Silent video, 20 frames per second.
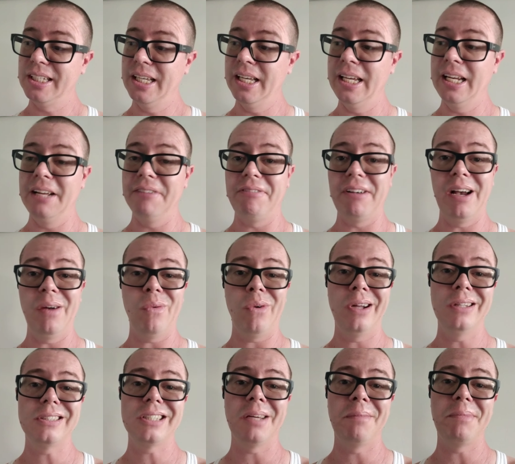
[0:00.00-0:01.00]
And if I
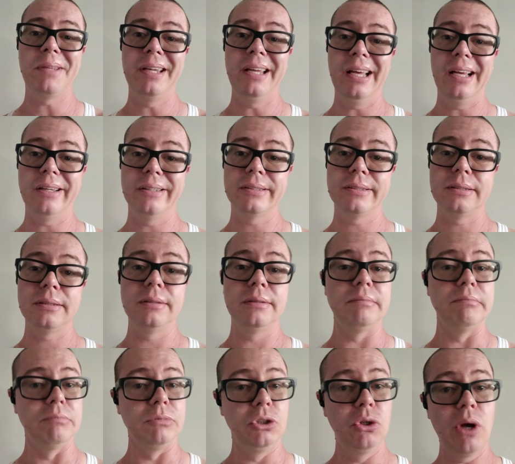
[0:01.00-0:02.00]
want something else,
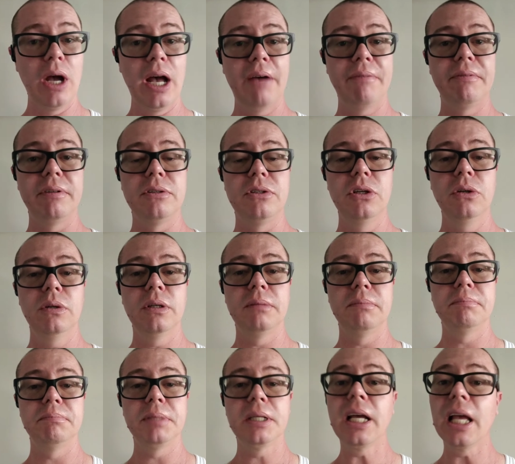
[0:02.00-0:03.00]
you have to do it,
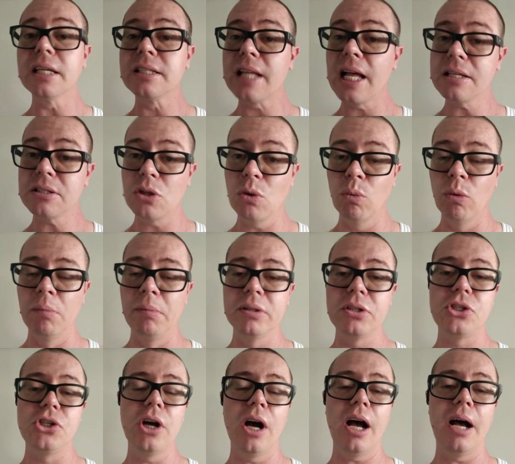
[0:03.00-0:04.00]
because that's the woman's
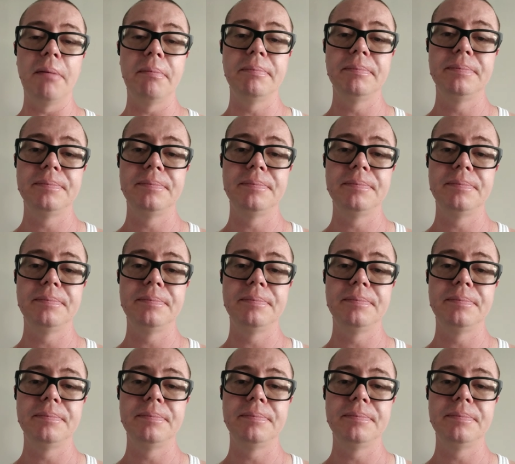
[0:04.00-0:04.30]
job.